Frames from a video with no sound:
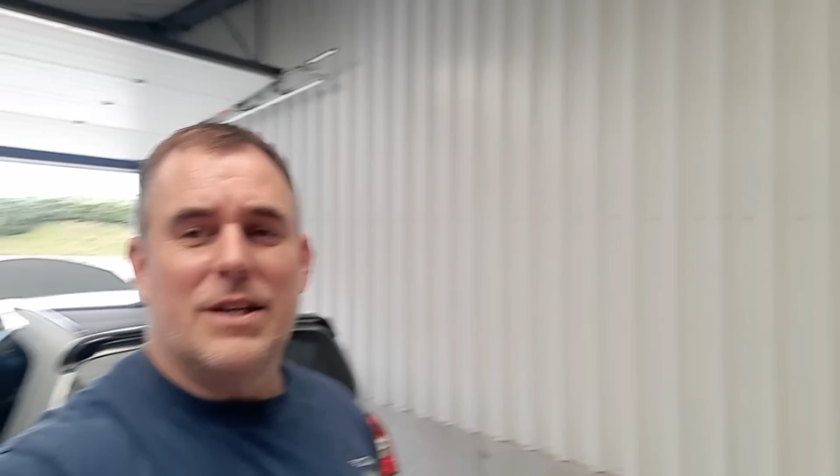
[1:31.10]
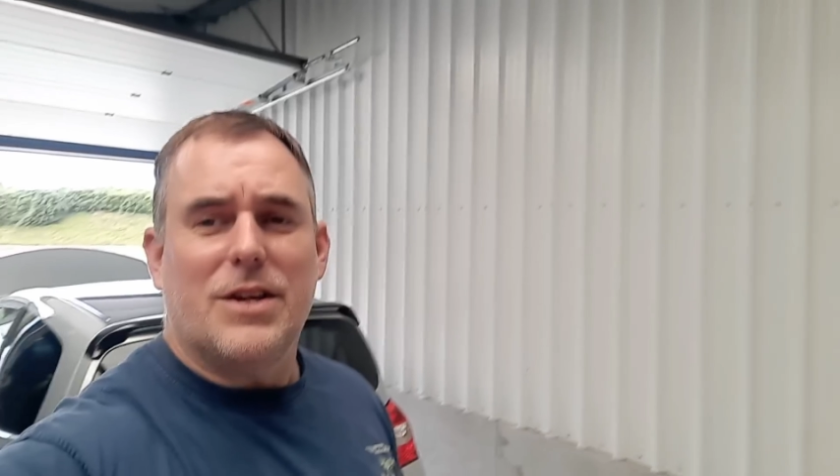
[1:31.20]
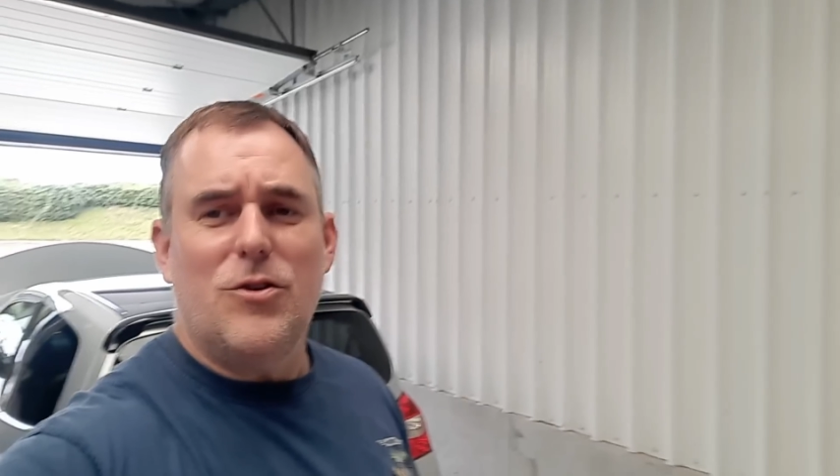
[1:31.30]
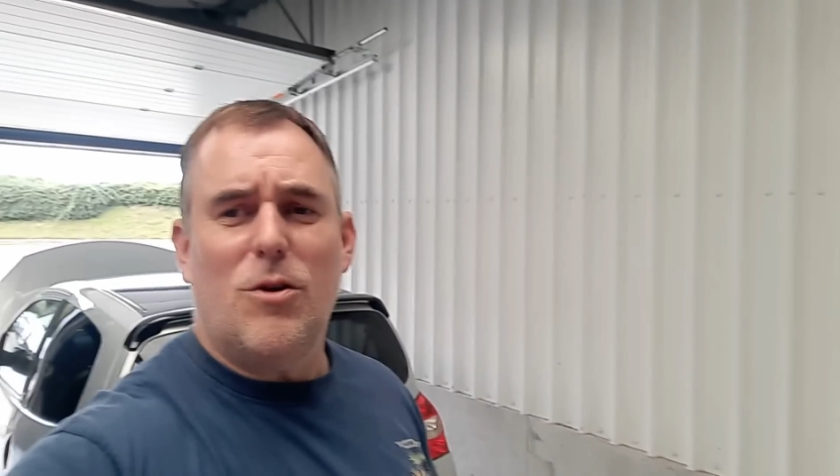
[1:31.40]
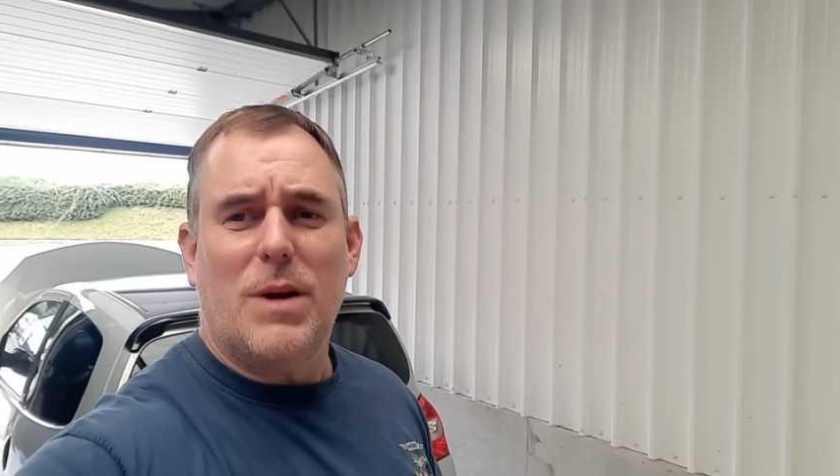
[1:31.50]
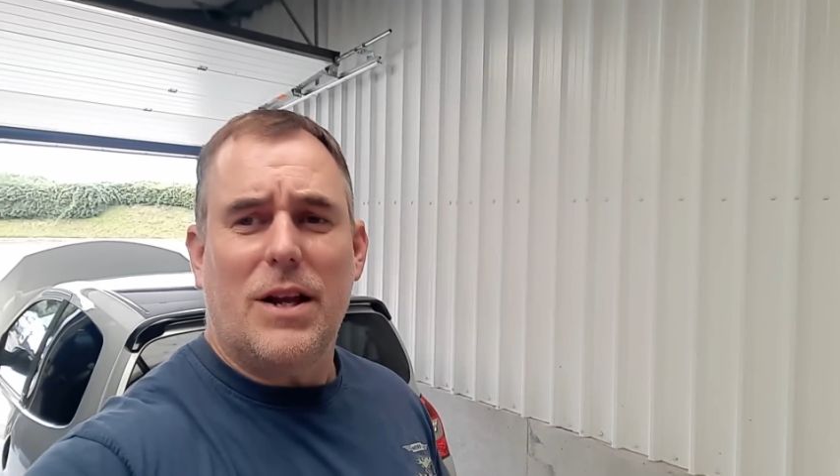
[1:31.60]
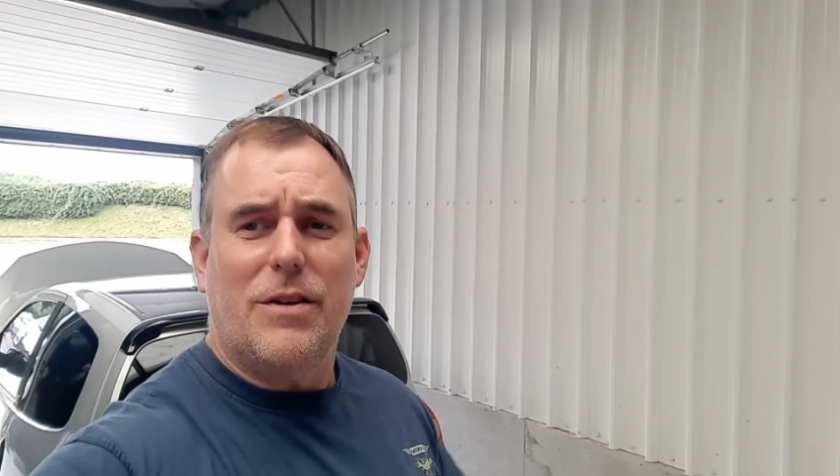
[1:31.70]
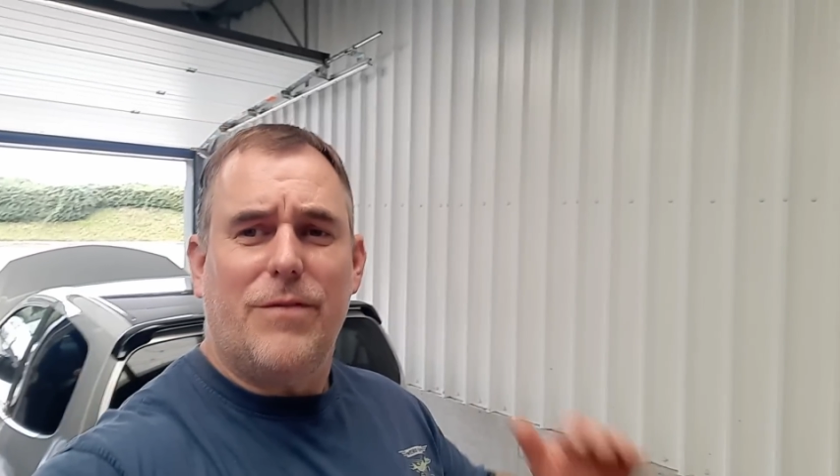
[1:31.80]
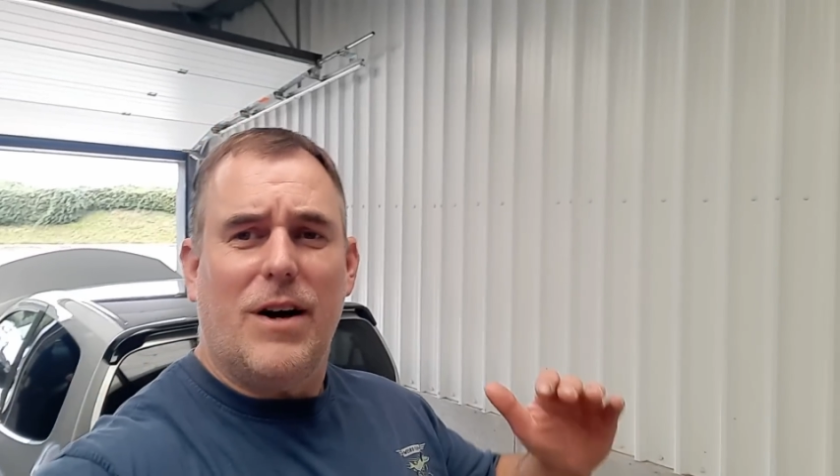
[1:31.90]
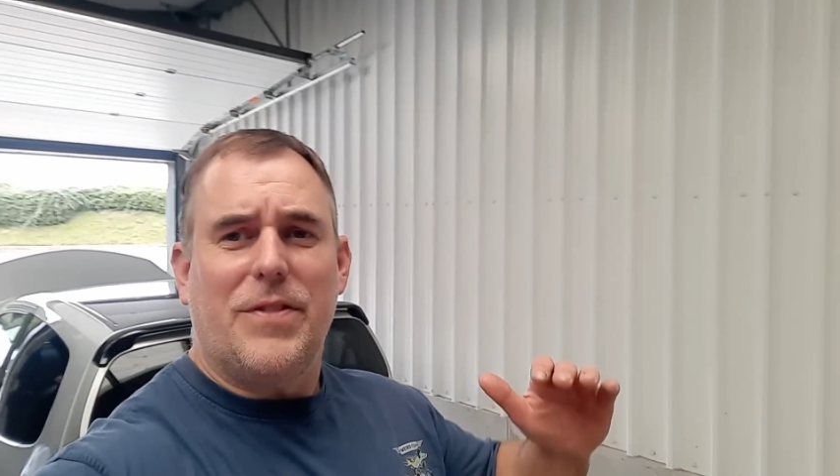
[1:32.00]
So normally under
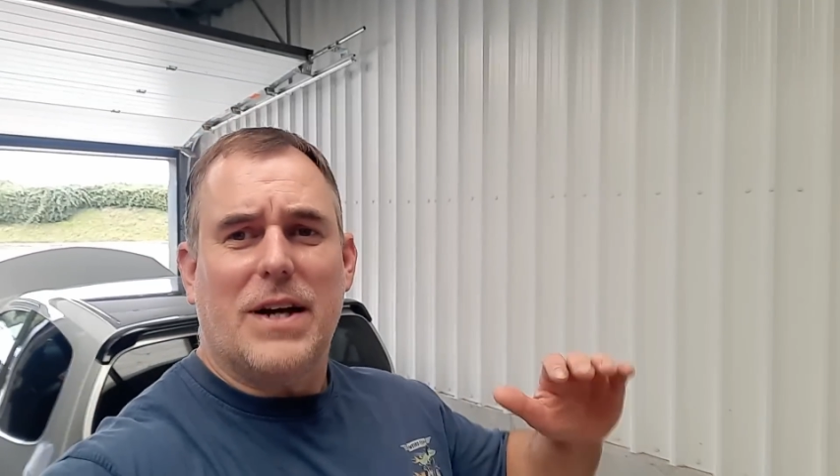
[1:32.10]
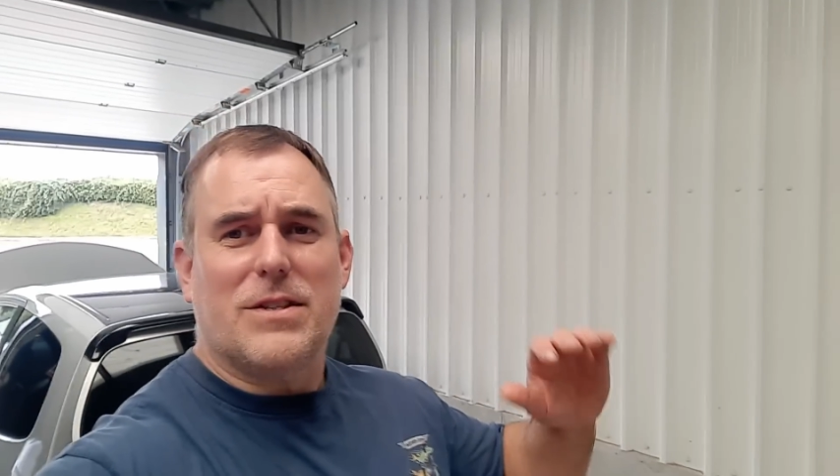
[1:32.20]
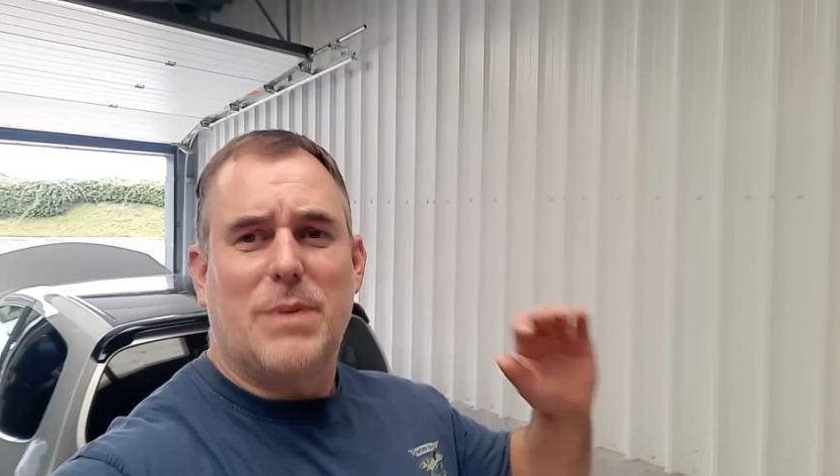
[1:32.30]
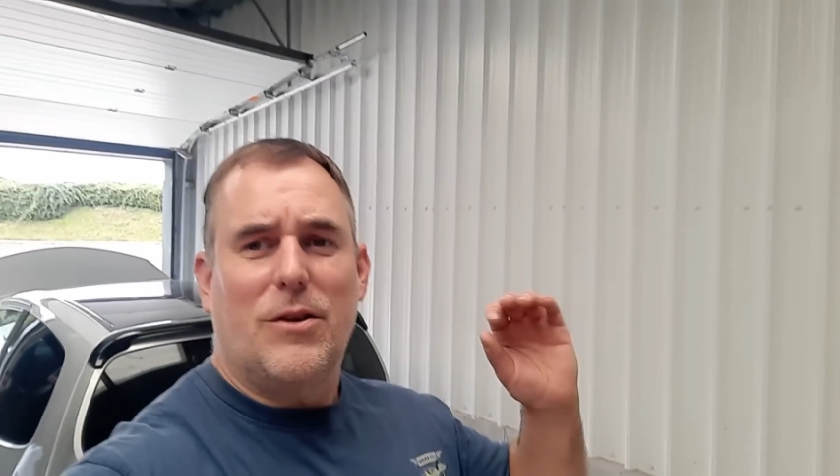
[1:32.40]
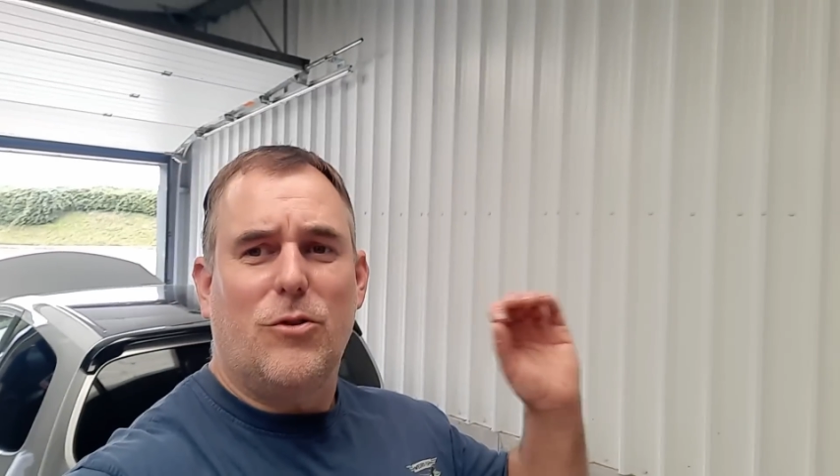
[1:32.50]
£5,000,